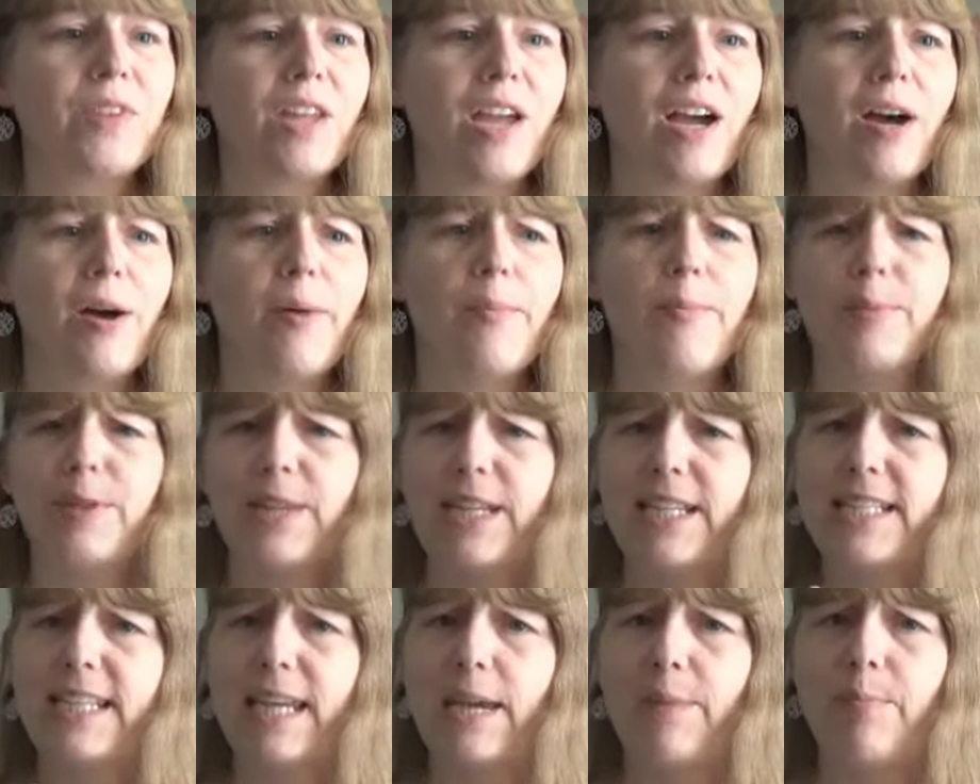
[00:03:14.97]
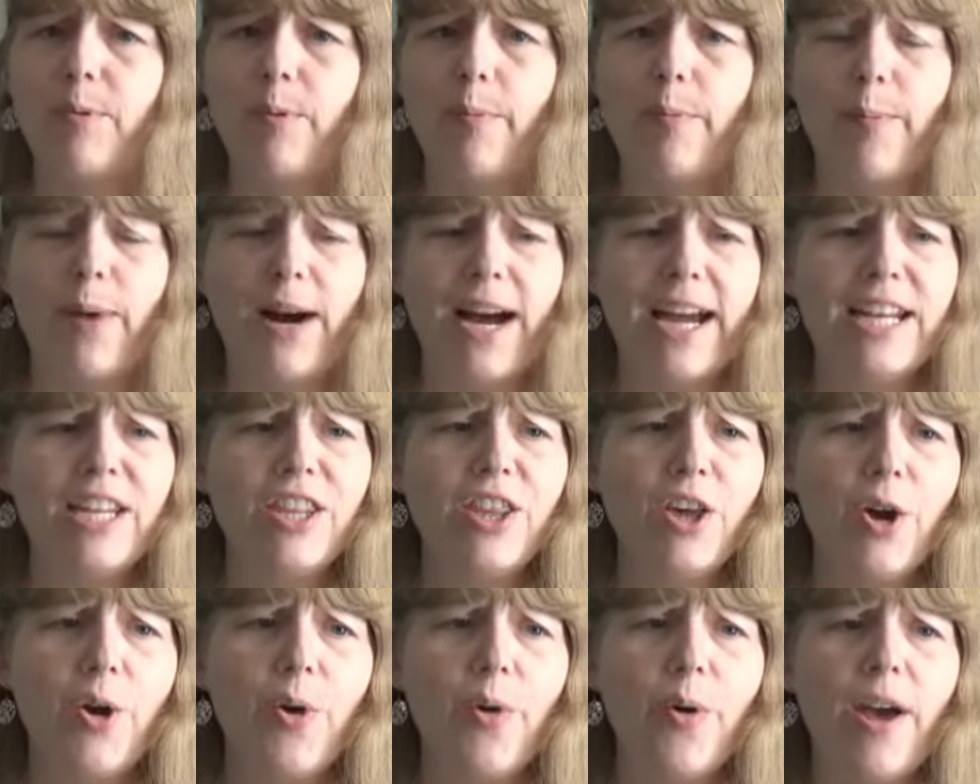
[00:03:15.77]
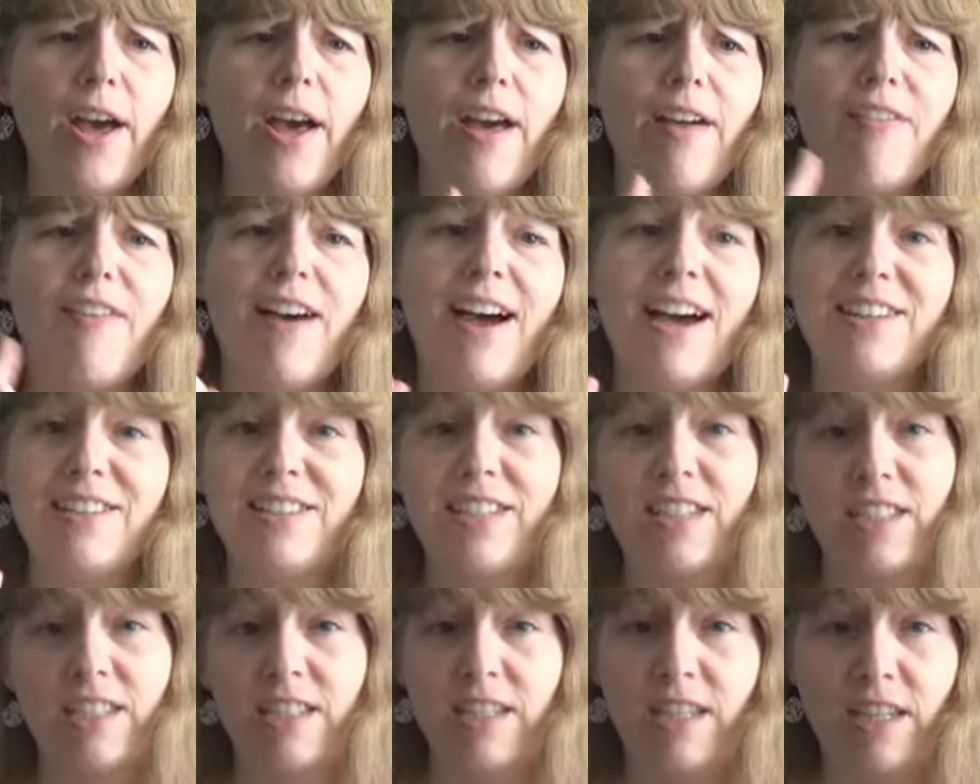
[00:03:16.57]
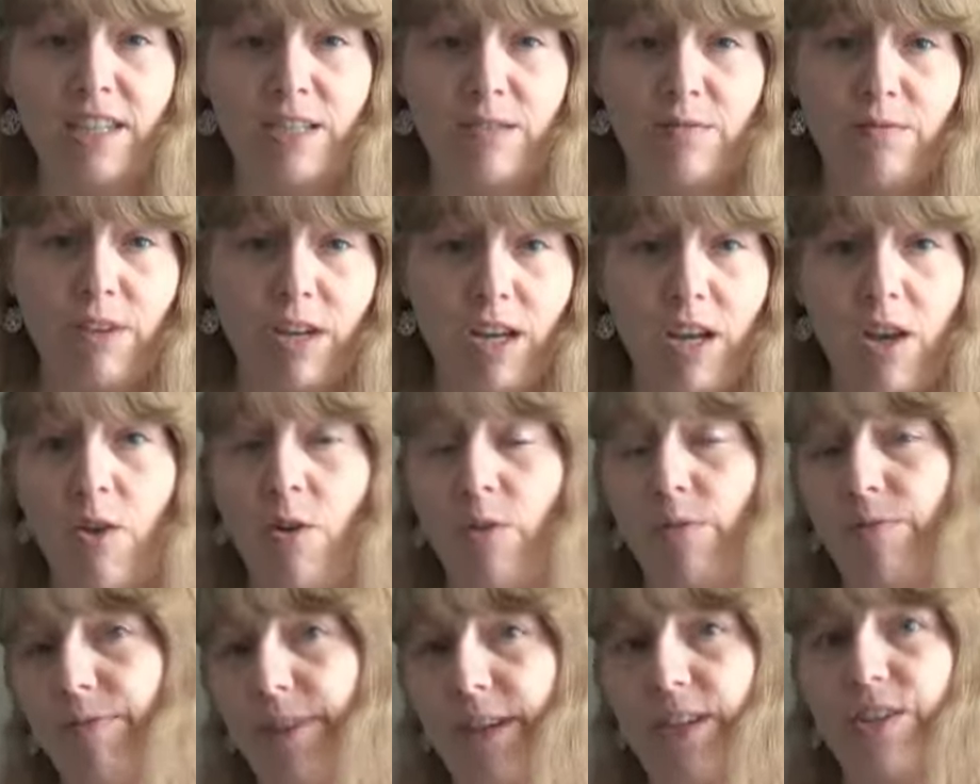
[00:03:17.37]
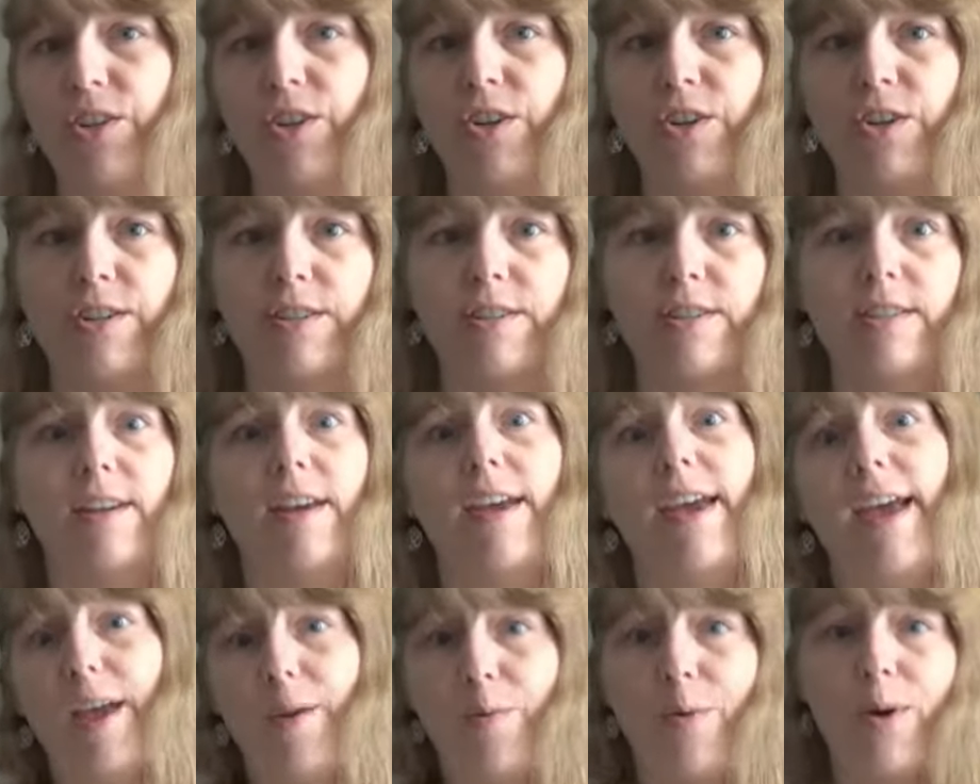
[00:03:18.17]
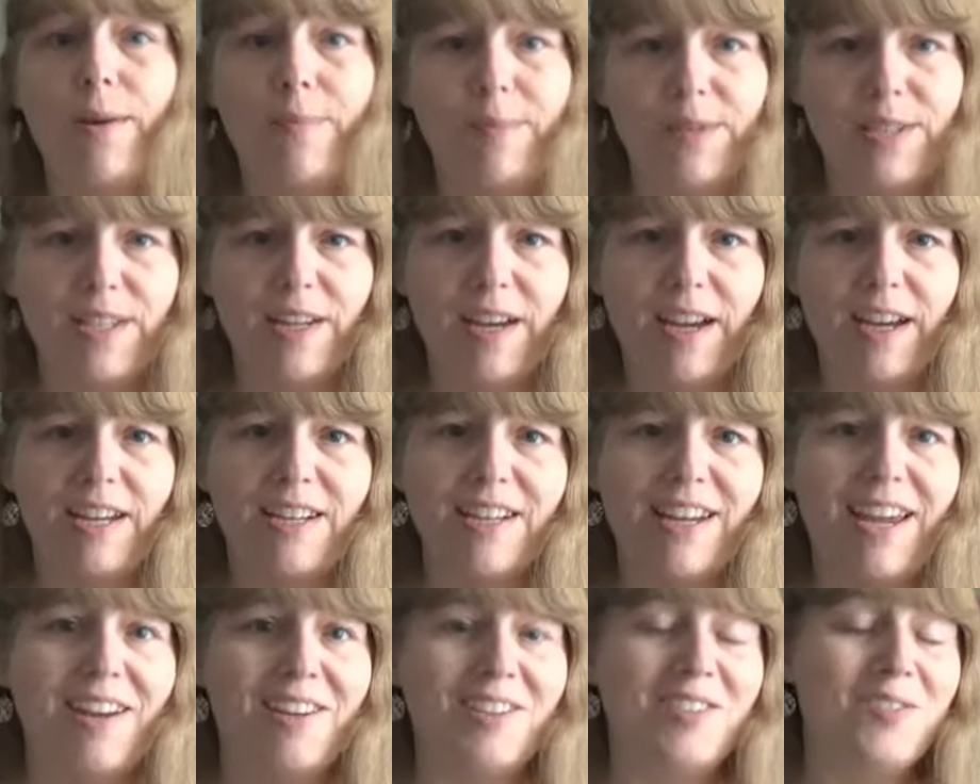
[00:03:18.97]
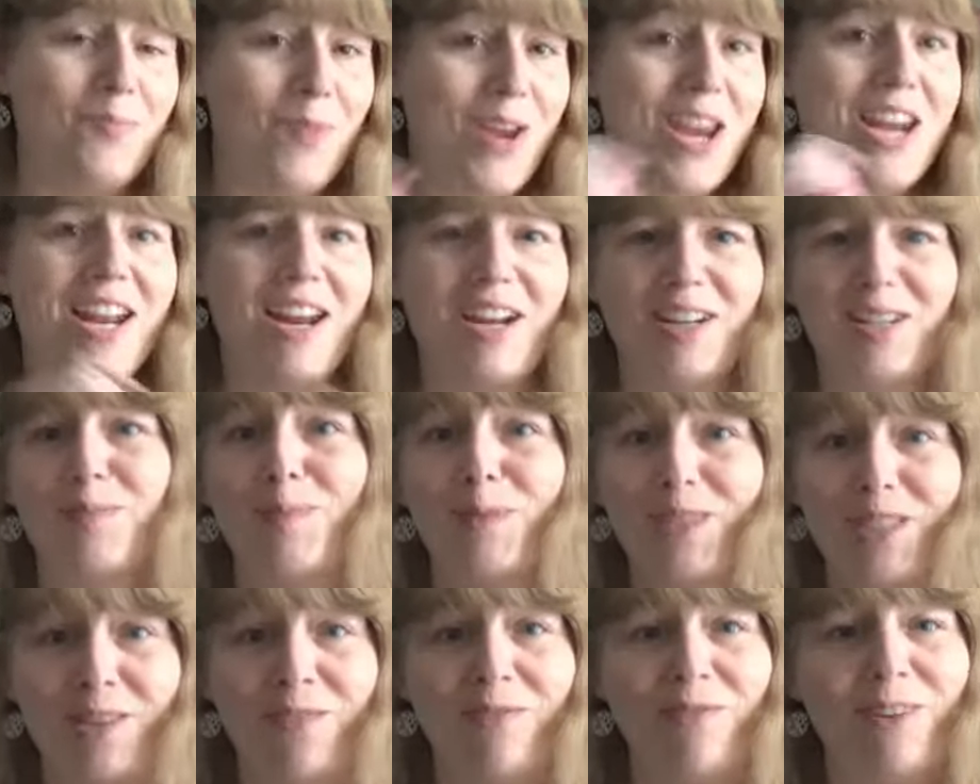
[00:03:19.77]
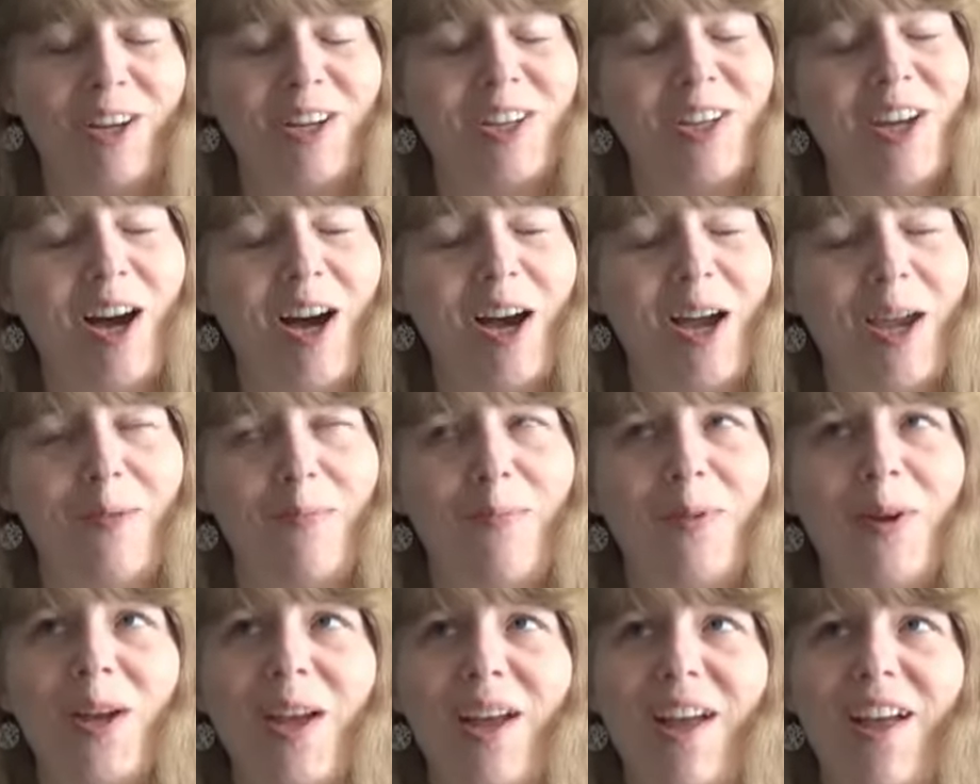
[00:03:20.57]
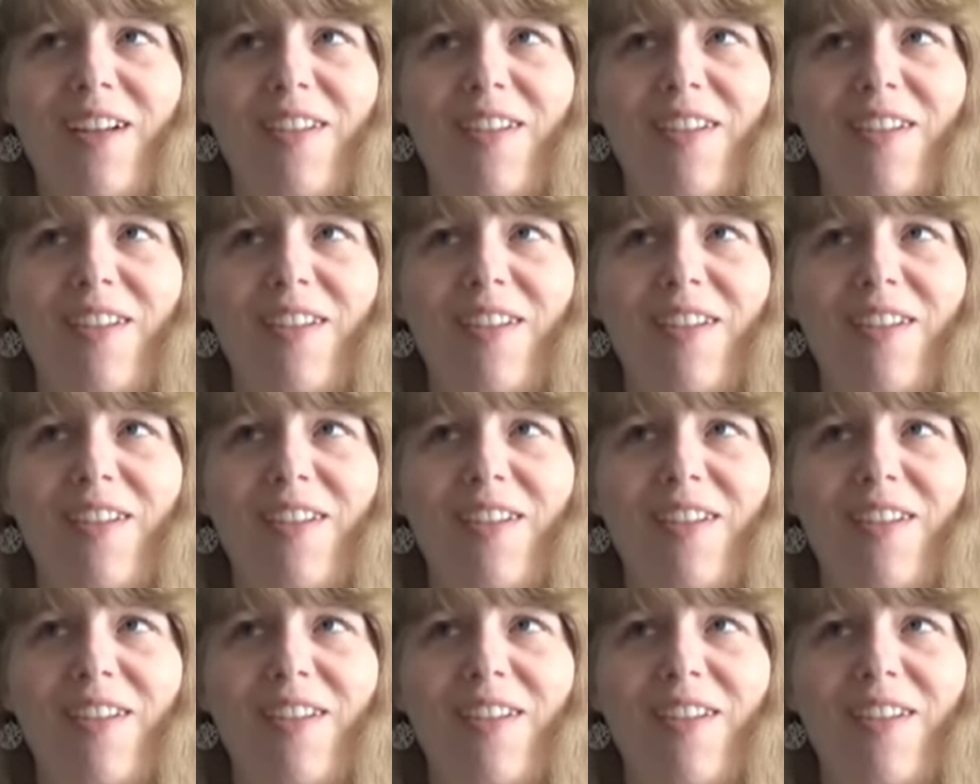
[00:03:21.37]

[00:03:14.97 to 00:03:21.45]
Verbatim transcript: Um, please keep in mind though that since this video features a website and is made at a specific time,